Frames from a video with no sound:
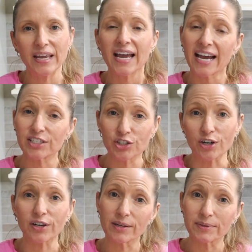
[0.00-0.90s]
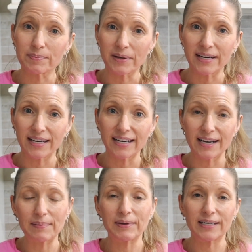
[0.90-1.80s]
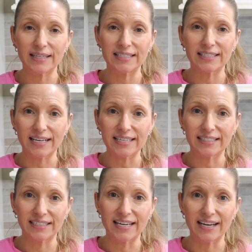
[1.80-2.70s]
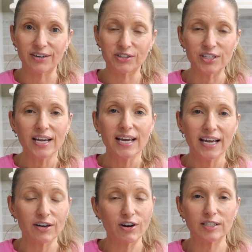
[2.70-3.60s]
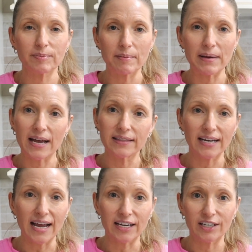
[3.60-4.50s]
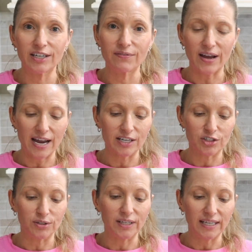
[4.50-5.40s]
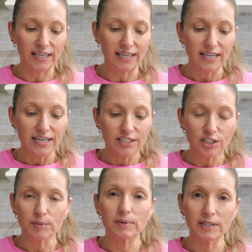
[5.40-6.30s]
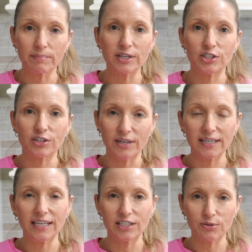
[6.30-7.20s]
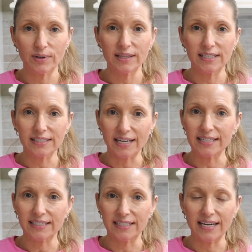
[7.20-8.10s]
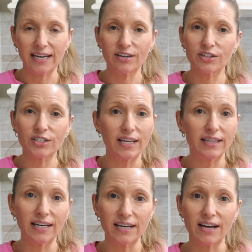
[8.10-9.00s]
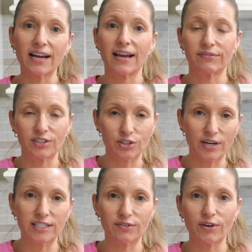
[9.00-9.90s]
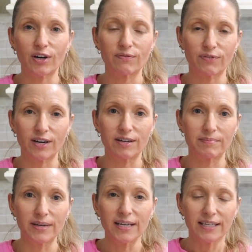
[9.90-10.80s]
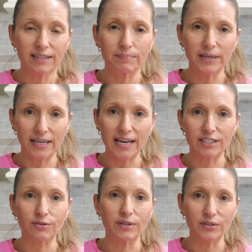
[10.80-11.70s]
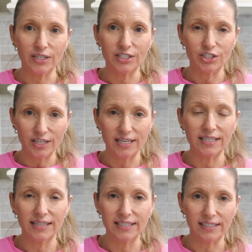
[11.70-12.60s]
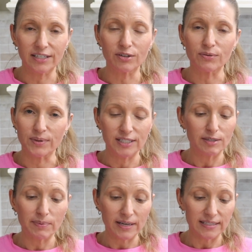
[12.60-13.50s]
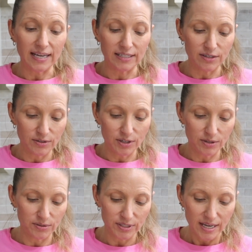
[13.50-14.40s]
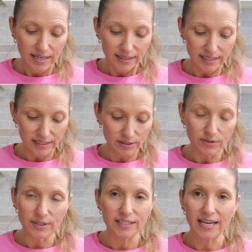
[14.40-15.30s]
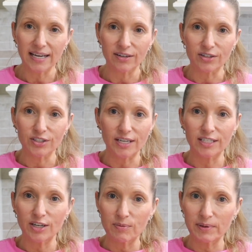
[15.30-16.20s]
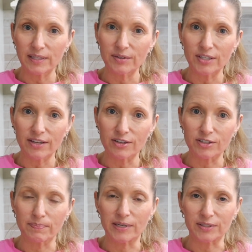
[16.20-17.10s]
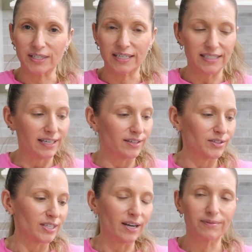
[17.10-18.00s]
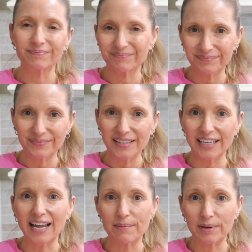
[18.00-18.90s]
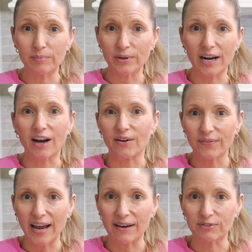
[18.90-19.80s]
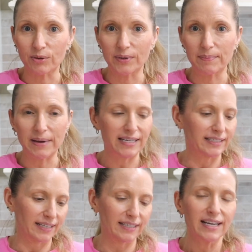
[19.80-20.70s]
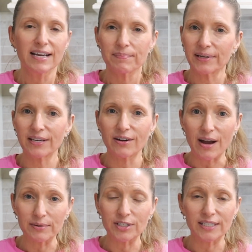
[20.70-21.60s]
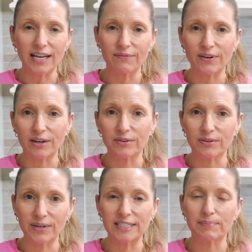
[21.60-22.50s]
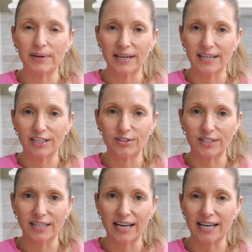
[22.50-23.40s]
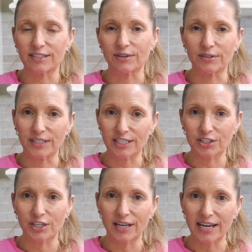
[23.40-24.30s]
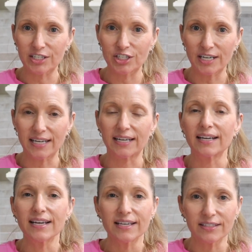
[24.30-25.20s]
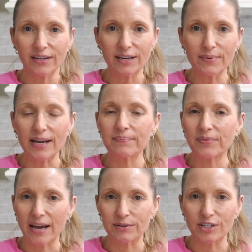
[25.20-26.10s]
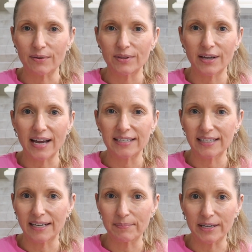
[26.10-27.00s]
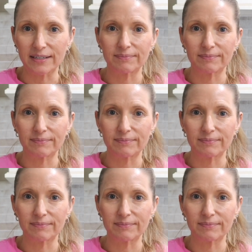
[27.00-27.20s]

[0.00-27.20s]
as Charlie was plating it up into these glass containers, it crossed my mind that I could have actually just put the mixture into each one of these glass containers and then not have to transfer it from the big casserole dish into these little ones, because I do use these little containers to put those other meals into. So the light bulb went off after we baked it. But you know, I was just kind of following the recipe and using the casserole dish like she did. So anyway, I will chat with you guys in a bit.